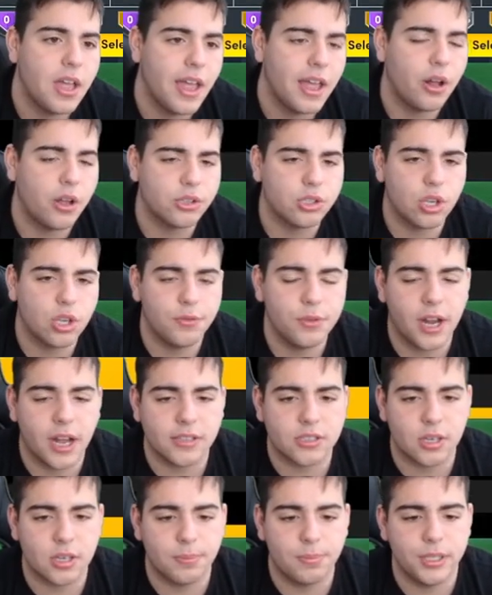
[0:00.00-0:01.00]
And also, if you
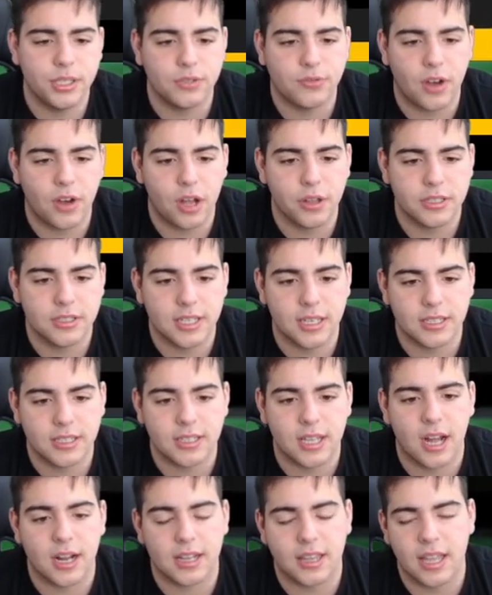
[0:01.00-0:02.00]
guys could please follow the
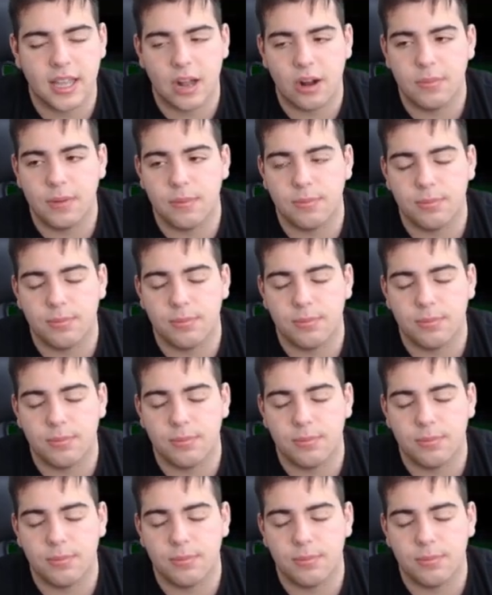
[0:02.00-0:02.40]
TikTok, that would be